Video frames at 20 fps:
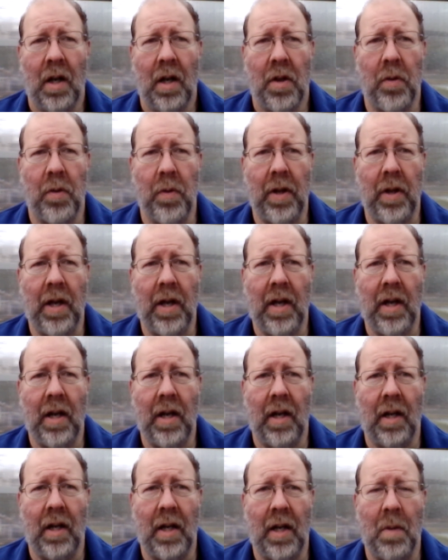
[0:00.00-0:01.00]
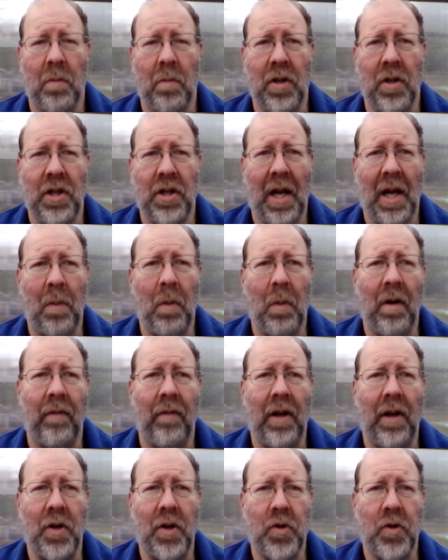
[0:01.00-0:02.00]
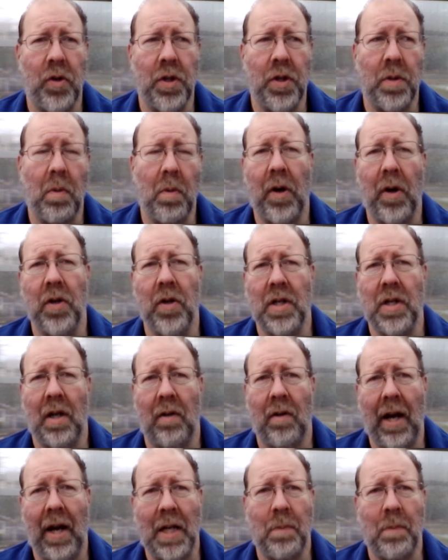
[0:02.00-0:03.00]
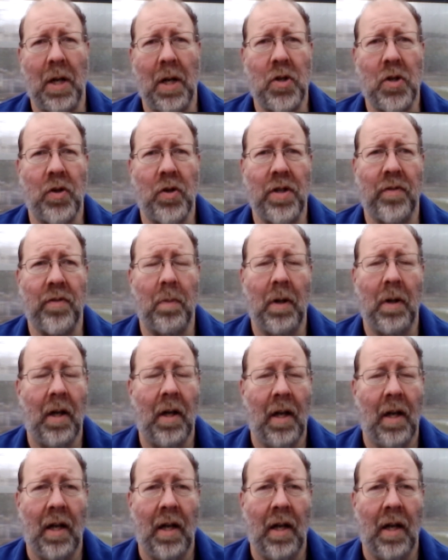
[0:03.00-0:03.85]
through the British Hen Welfare Trust, where we got our ex-batteries from.